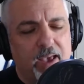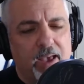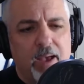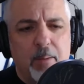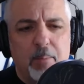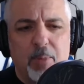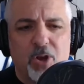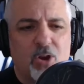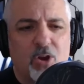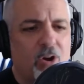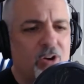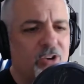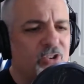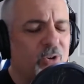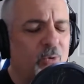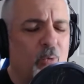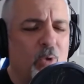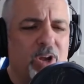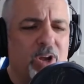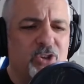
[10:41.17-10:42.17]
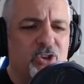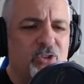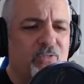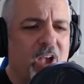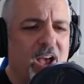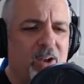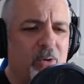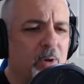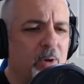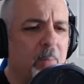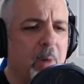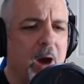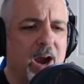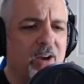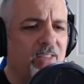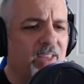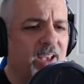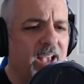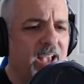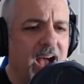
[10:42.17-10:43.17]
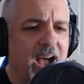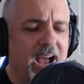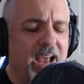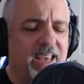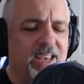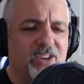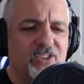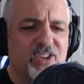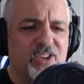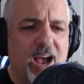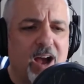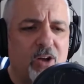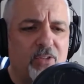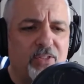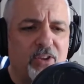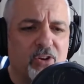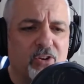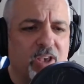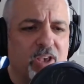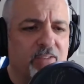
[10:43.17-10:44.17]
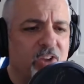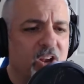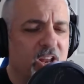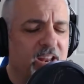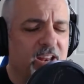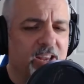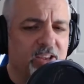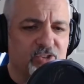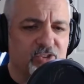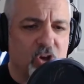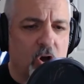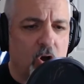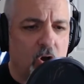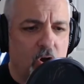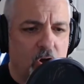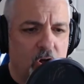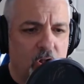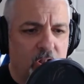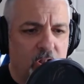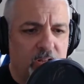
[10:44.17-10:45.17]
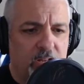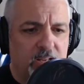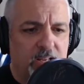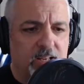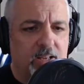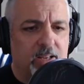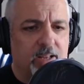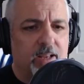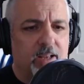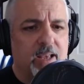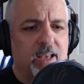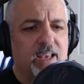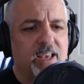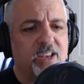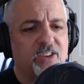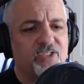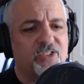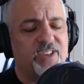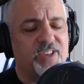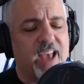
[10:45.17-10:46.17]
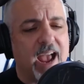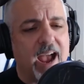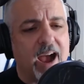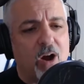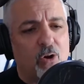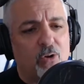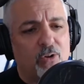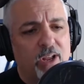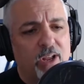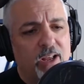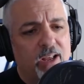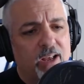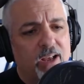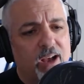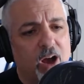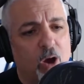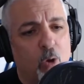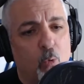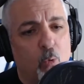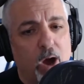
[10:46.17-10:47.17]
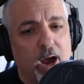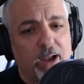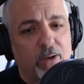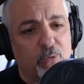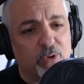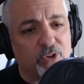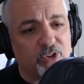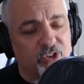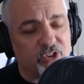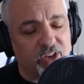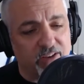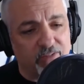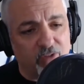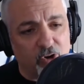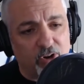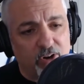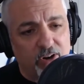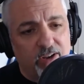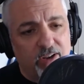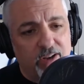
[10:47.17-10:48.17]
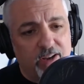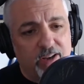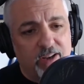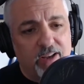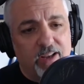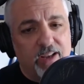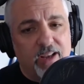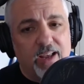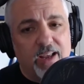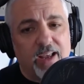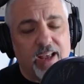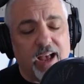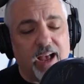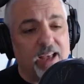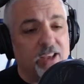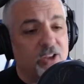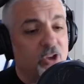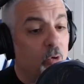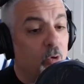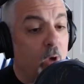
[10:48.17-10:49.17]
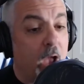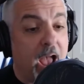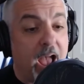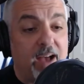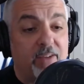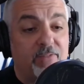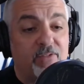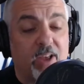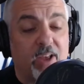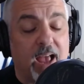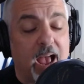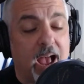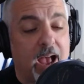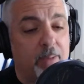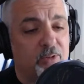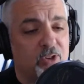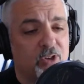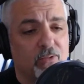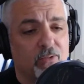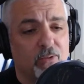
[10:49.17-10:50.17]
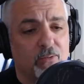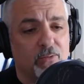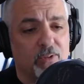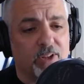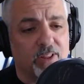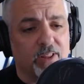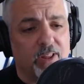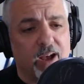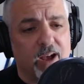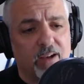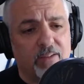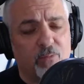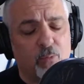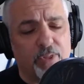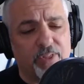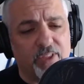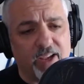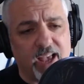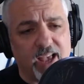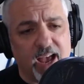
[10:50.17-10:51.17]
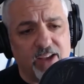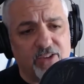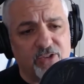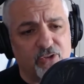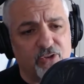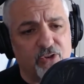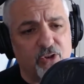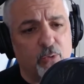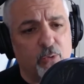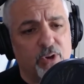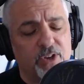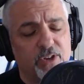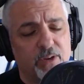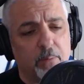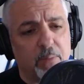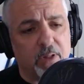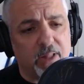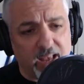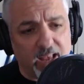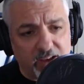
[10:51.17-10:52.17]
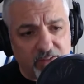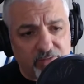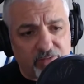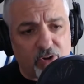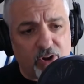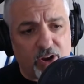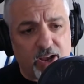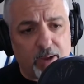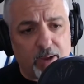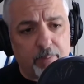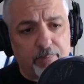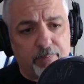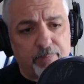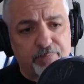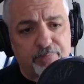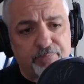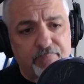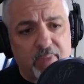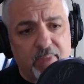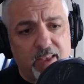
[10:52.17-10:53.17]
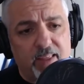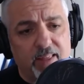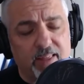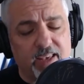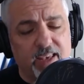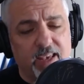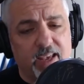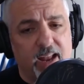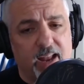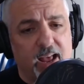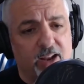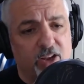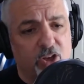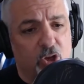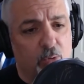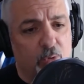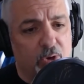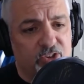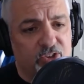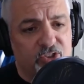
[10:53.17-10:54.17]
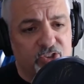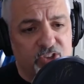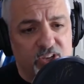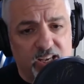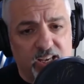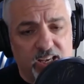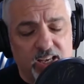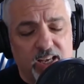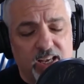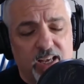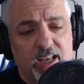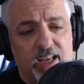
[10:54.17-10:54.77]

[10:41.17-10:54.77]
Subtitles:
But Carson Wentz, you've got to admire the guy. He's out there giving it his all. He's down a wide receiver. You have to absolutely love what the guys are doing to play for him. The kid out of USC.